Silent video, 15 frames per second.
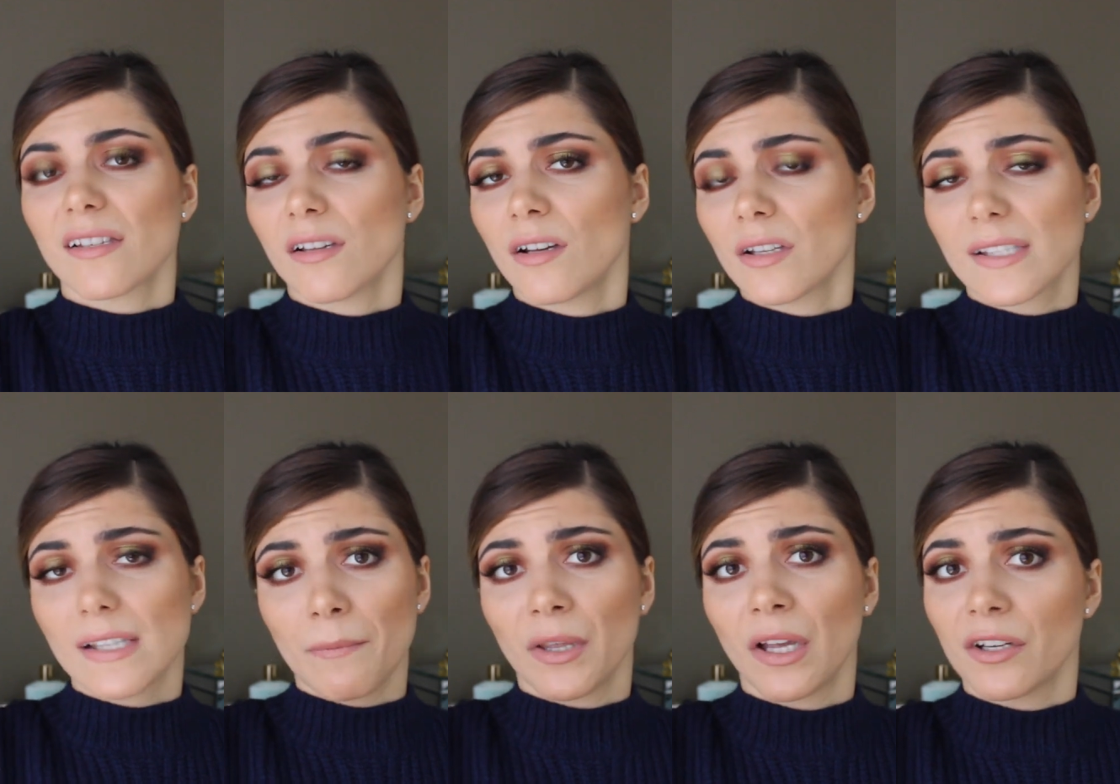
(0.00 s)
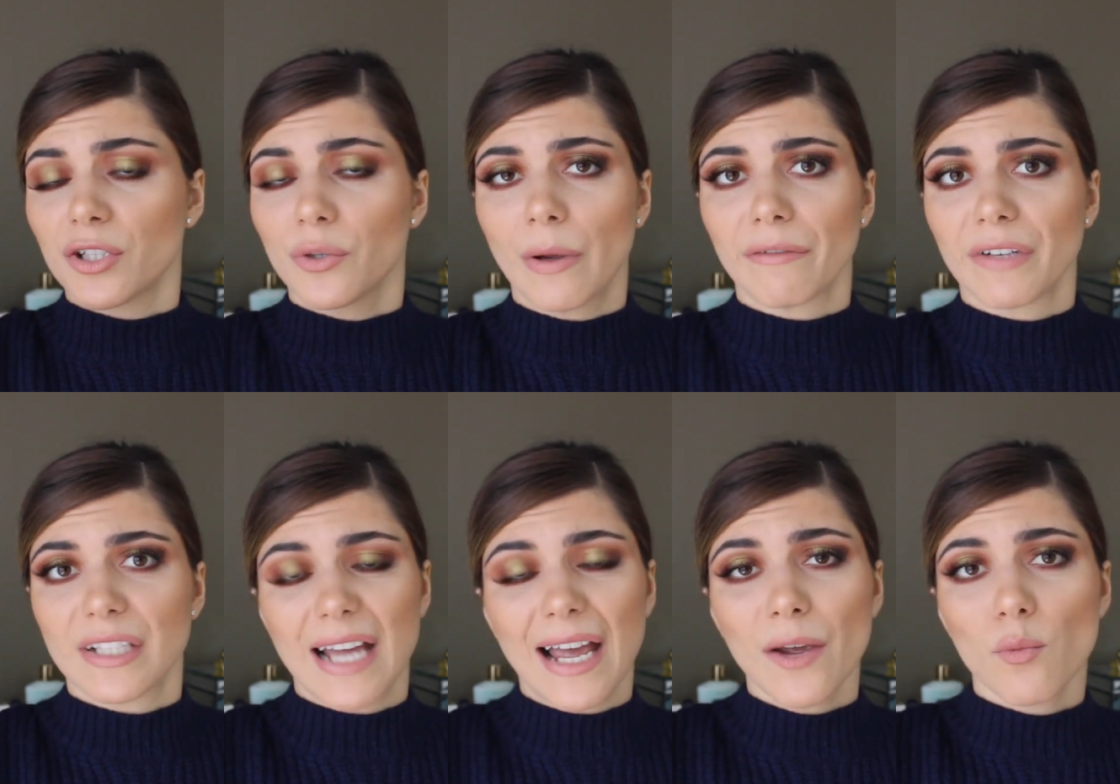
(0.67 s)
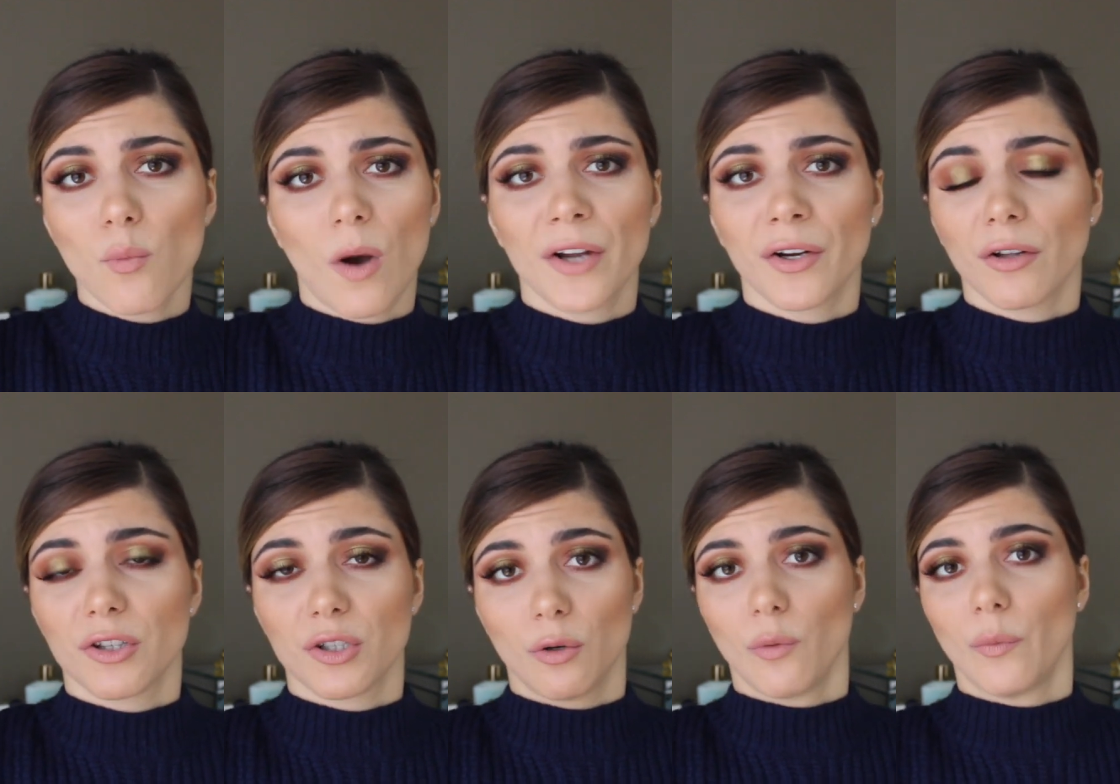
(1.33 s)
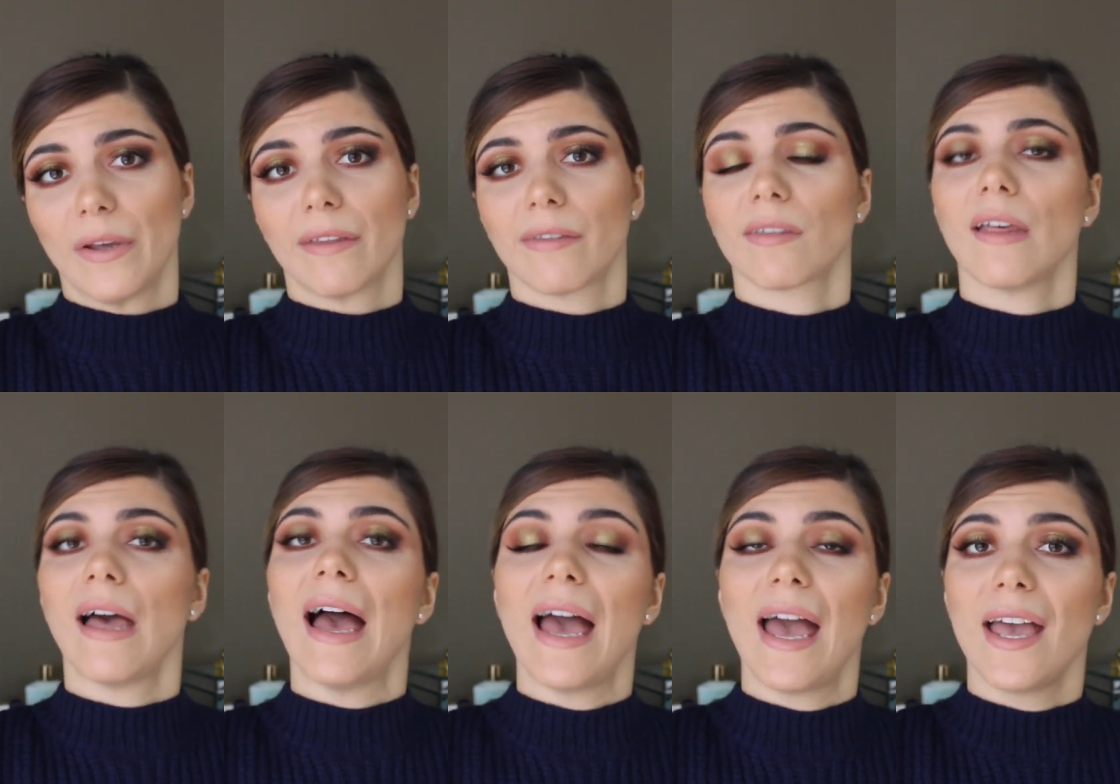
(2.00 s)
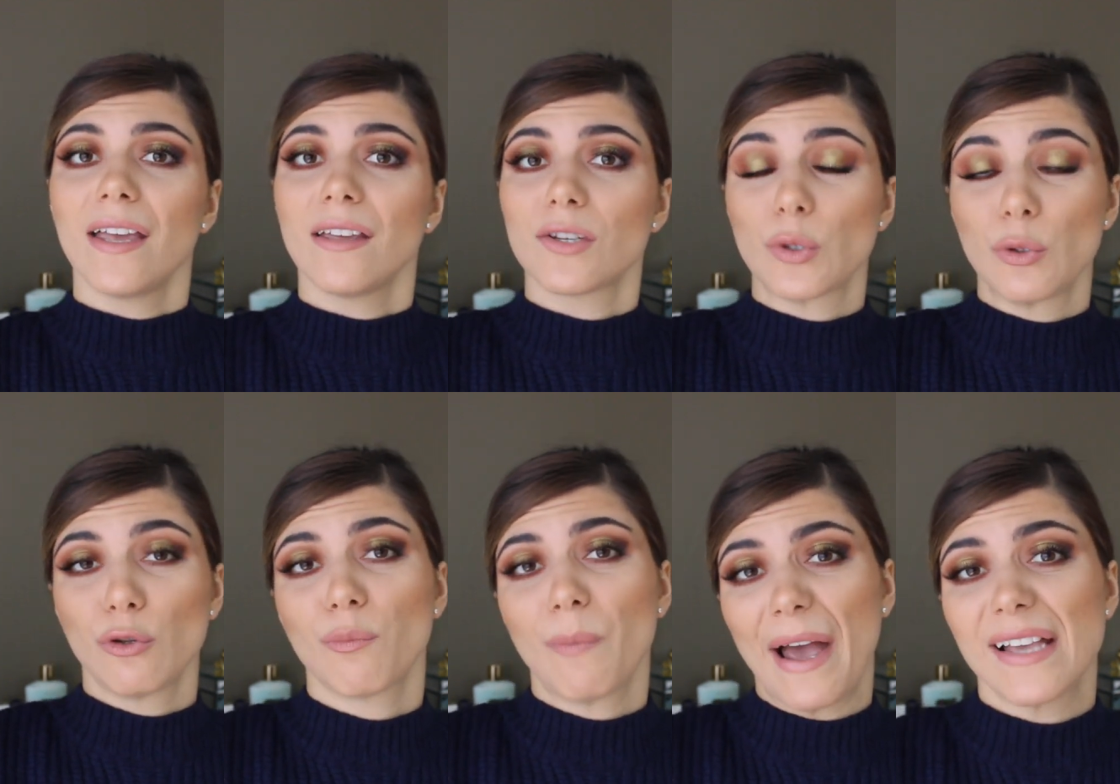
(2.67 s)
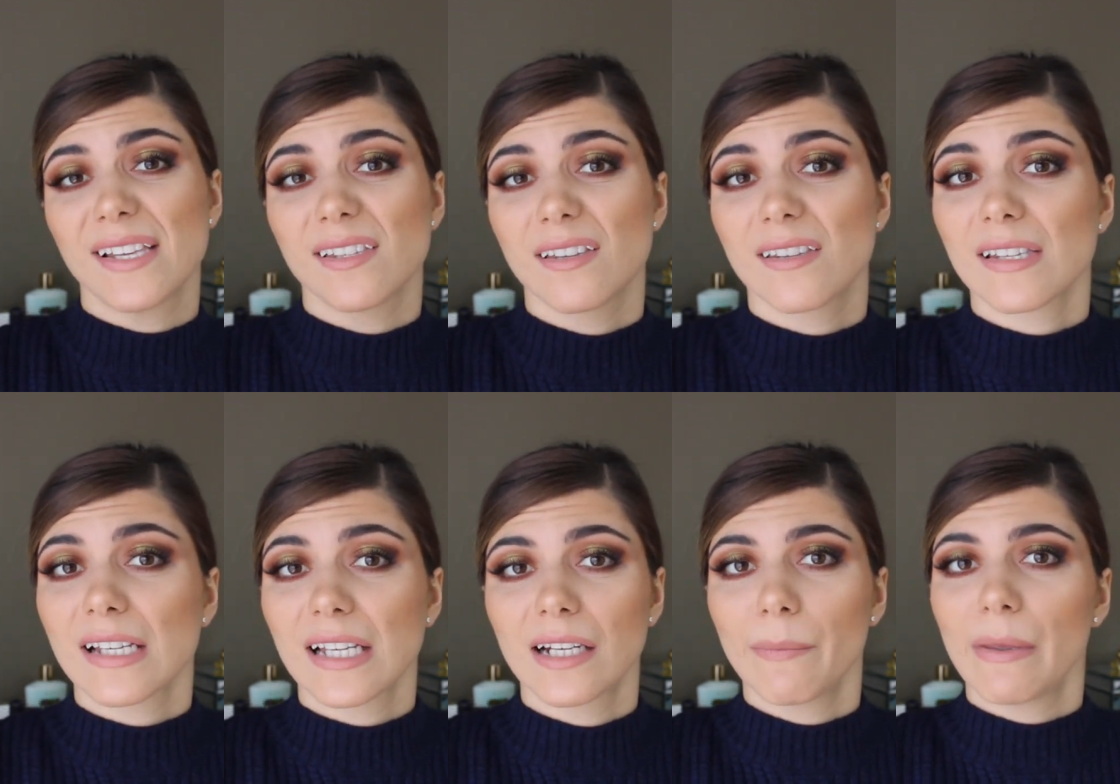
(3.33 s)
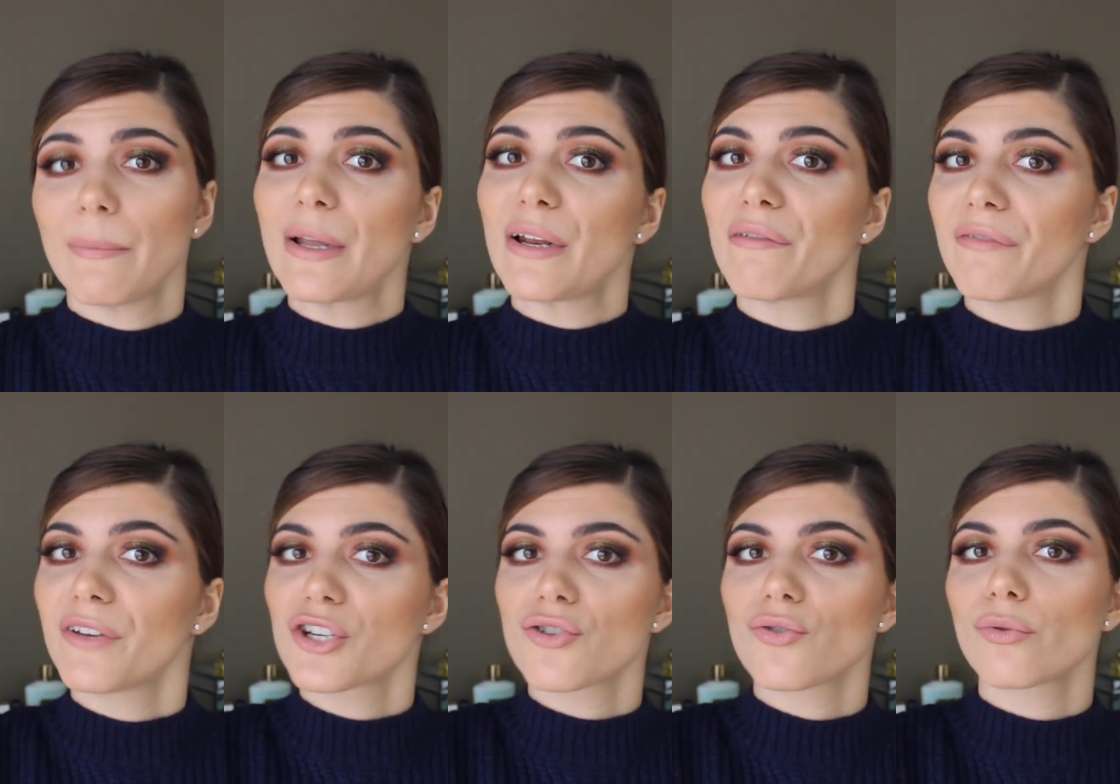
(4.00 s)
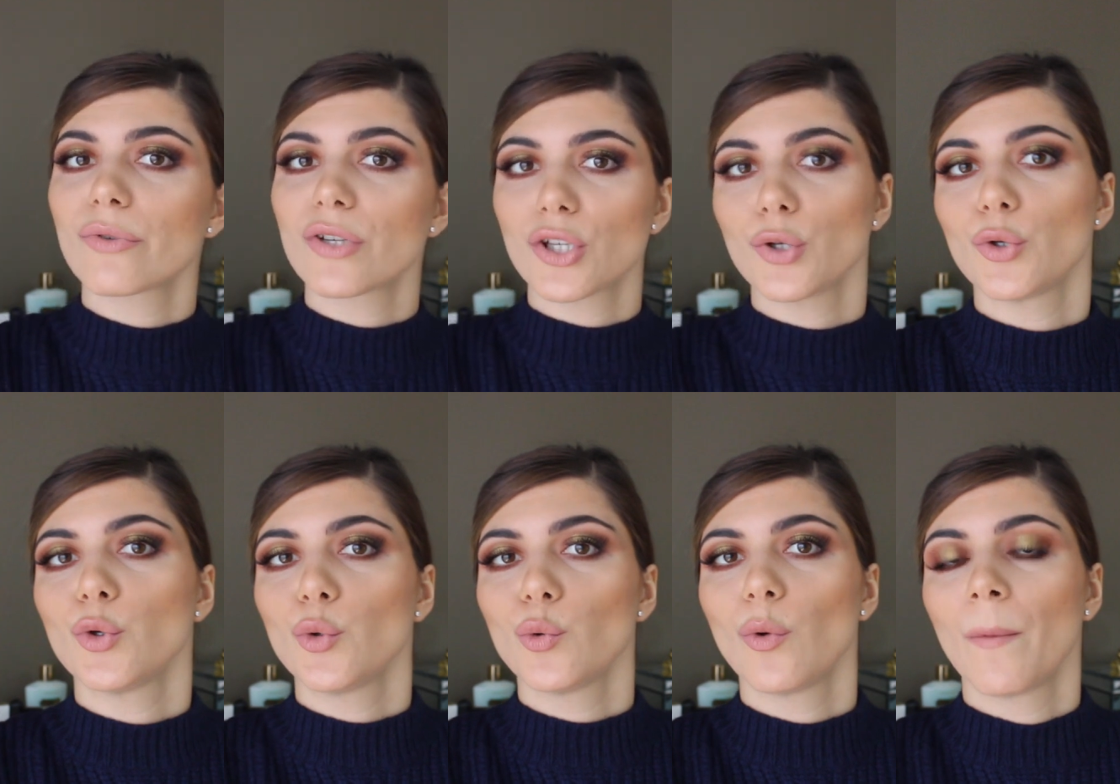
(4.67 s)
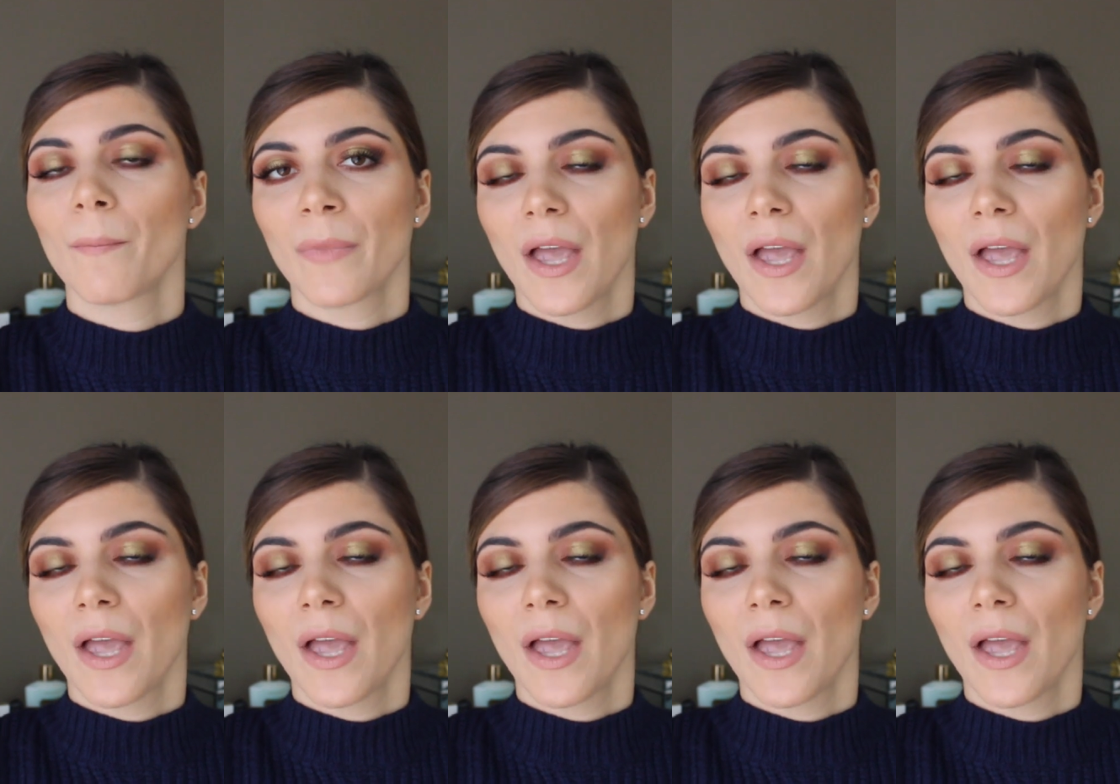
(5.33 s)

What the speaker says: so it's something I do every day. Why not do it with a toothpaste that's going to be beneficial to